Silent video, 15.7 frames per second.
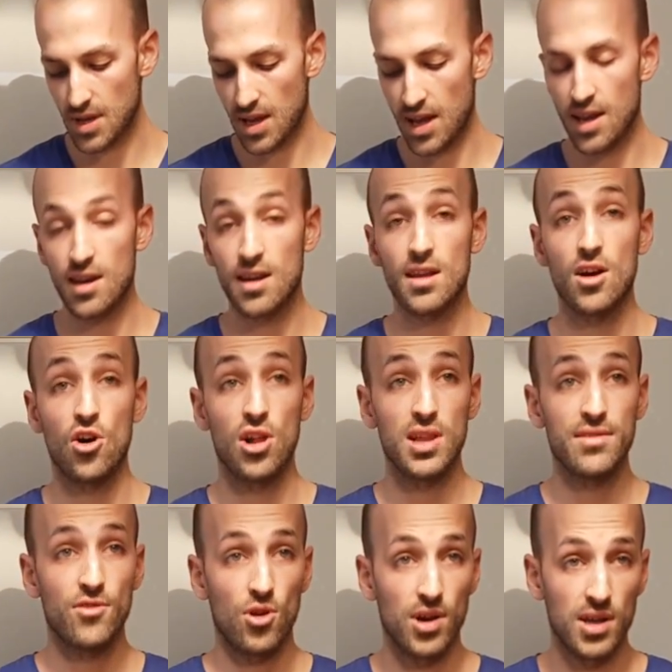in
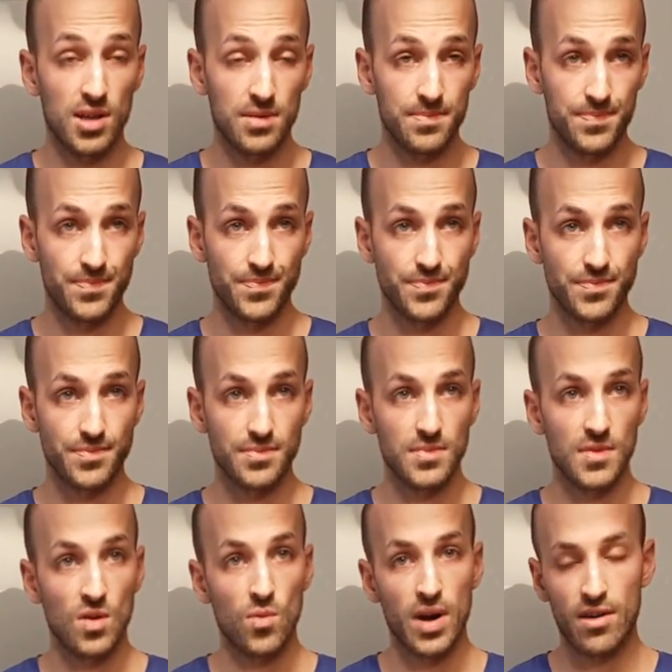olive oil,
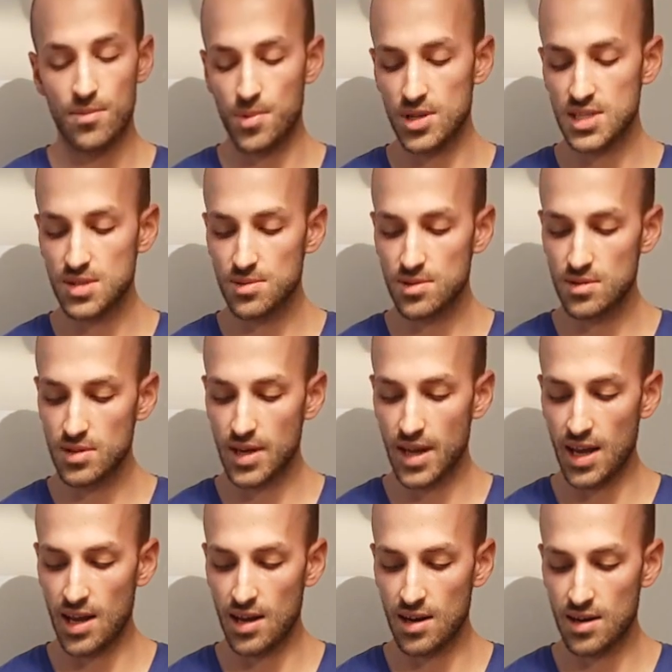whenever possible
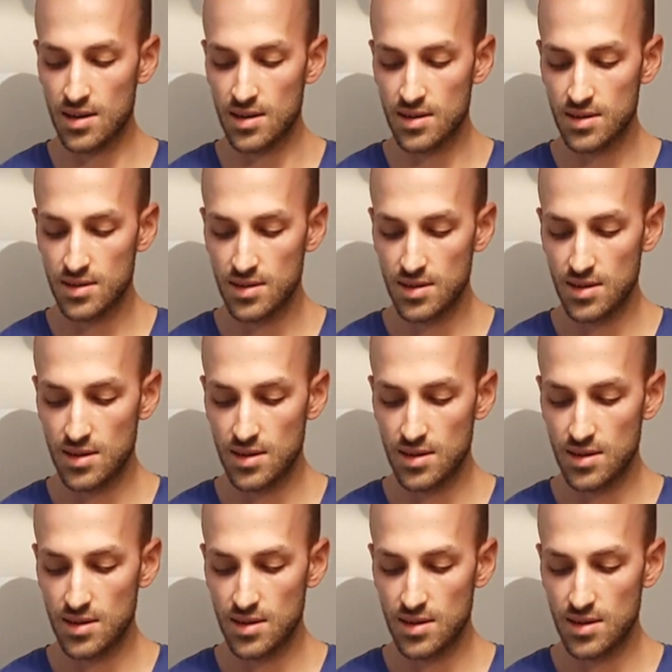in